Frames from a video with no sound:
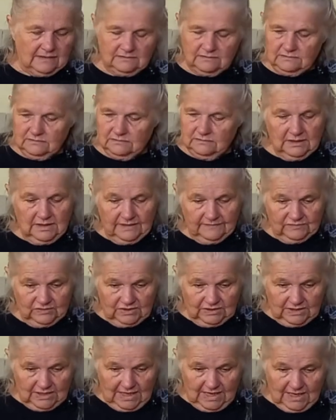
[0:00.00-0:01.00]
and I
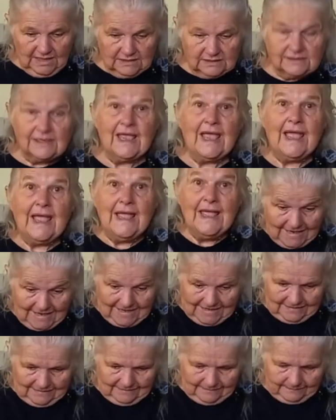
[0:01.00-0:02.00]
have sticky hands.
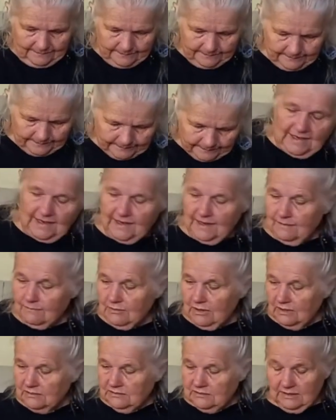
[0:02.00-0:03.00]
And
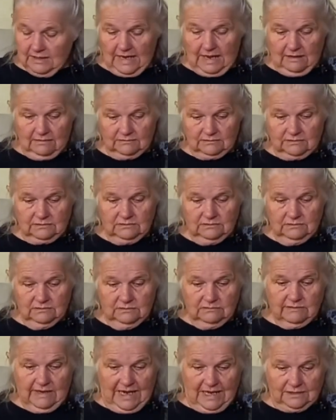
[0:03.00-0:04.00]
I'm going to allow it
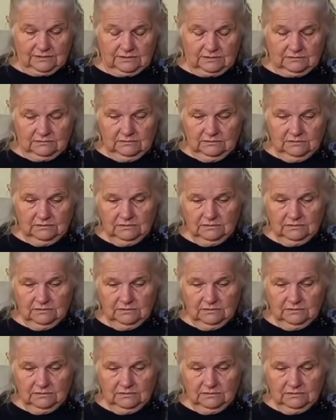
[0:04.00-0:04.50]
to rise.